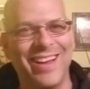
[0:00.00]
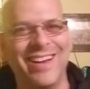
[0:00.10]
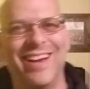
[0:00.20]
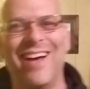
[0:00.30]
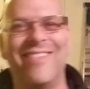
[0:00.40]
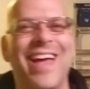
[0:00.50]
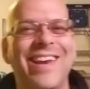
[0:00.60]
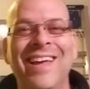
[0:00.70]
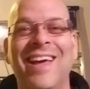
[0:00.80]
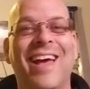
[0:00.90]
you know, and
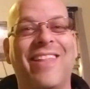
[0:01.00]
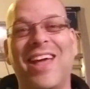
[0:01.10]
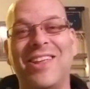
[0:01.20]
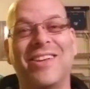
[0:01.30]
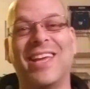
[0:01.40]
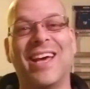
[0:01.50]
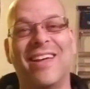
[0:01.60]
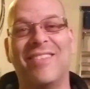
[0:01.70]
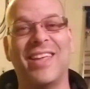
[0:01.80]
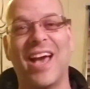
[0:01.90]
then and then you
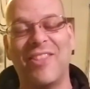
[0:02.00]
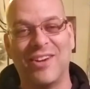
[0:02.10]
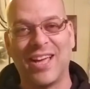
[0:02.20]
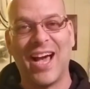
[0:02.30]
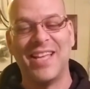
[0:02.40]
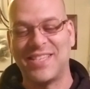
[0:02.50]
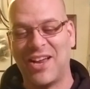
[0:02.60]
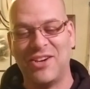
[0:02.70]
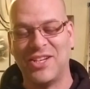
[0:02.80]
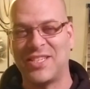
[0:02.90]
get the other guys
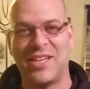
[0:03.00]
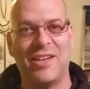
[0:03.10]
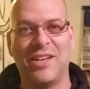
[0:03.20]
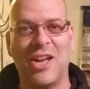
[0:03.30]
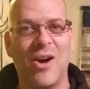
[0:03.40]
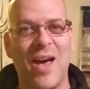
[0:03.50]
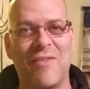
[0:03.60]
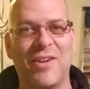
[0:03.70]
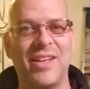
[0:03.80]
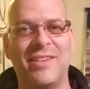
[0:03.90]
that are just in you know
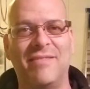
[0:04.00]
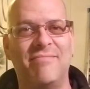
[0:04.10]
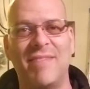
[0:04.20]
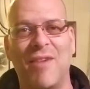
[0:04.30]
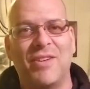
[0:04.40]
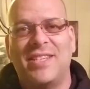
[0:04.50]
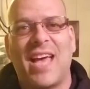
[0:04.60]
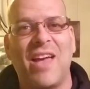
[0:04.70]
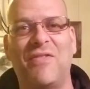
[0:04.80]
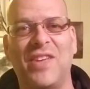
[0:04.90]
every
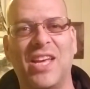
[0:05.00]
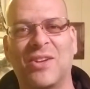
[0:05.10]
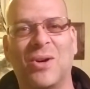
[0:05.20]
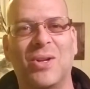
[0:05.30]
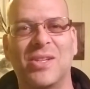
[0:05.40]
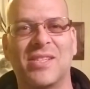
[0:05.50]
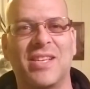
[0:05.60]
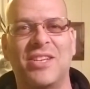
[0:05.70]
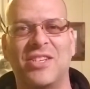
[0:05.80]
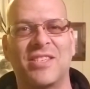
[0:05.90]
everyday vehicles
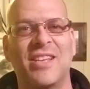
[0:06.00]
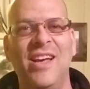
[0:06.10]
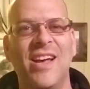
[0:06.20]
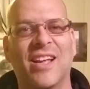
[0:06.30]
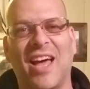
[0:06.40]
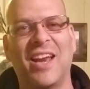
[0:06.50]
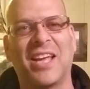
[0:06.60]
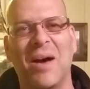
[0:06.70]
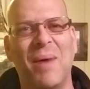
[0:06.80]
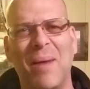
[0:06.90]
that just kind of
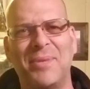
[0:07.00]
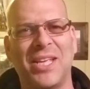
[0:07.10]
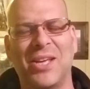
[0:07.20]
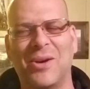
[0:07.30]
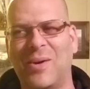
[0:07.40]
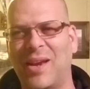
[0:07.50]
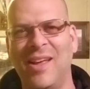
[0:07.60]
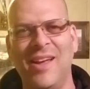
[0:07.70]
come up to you and